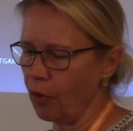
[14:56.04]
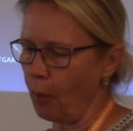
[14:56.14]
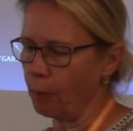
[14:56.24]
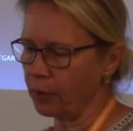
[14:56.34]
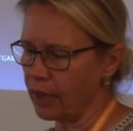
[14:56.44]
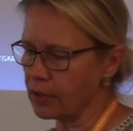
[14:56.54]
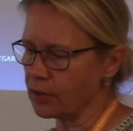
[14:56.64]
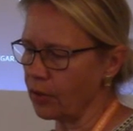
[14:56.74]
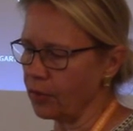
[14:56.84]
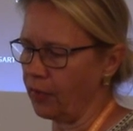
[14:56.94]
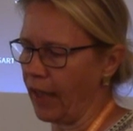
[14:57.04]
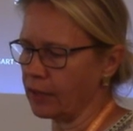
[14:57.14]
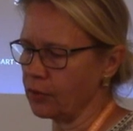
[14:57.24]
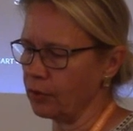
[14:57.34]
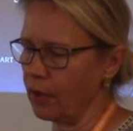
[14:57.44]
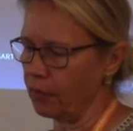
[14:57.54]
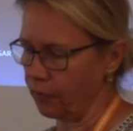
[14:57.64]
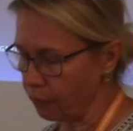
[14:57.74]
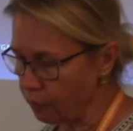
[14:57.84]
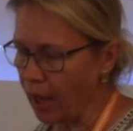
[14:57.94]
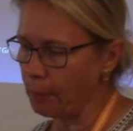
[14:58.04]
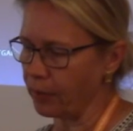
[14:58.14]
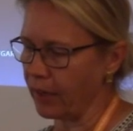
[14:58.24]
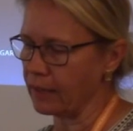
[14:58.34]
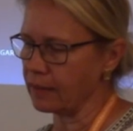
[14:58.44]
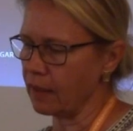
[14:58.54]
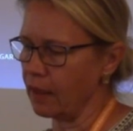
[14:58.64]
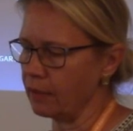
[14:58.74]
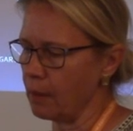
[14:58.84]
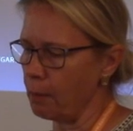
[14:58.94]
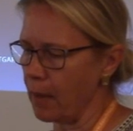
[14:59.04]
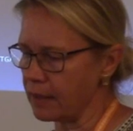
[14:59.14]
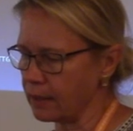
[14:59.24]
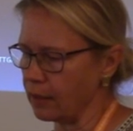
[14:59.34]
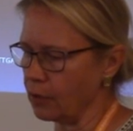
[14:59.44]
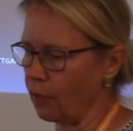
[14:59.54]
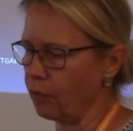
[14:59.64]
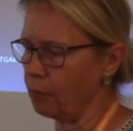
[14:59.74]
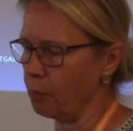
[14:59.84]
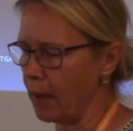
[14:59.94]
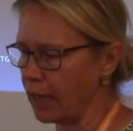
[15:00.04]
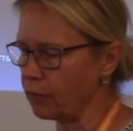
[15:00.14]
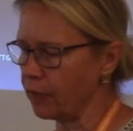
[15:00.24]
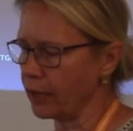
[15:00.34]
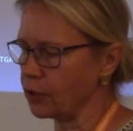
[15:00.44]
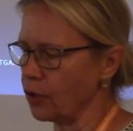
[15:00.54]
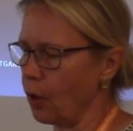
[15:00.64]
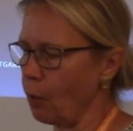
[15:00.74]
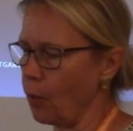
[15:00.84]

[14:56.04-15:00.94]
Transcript: For priesthood fabrics, the method of manufacture